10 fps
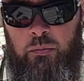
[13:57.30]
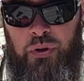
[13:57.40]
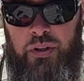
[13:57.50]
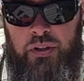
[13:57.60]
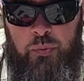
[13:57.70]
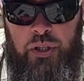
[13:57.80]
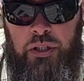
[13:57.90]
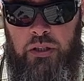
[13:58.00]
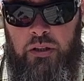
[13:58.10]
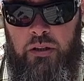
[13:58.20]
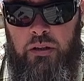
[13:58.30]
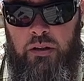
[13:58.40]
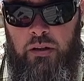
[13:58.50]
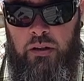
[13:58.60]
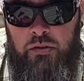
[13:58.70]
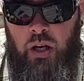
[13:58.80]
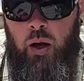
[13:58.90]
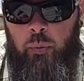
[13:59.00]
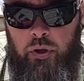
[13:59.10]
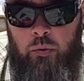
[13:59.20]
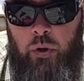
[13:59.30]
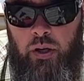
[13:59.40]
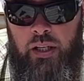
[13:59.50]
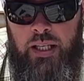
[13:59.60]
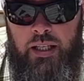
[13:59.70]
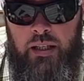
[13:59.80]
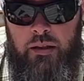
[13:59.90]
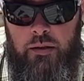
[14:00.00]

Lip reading: but it's big. It's a lot bigger than what I need.